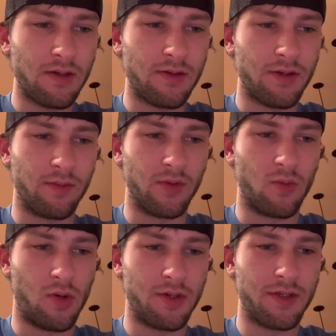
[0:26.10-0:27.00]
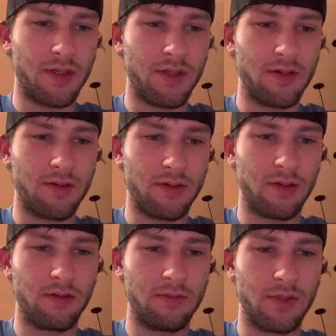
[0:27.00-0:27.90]
Number one
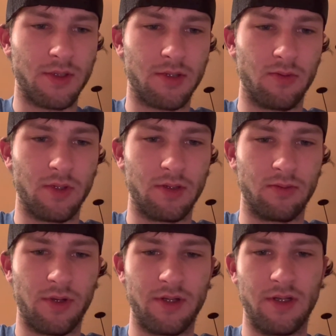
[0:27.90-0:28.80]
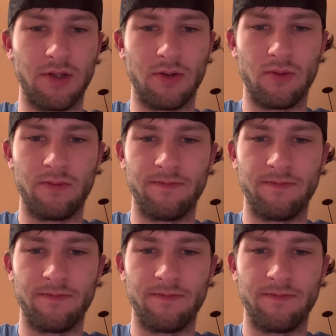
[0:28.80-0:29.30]
is Guerrilla Radio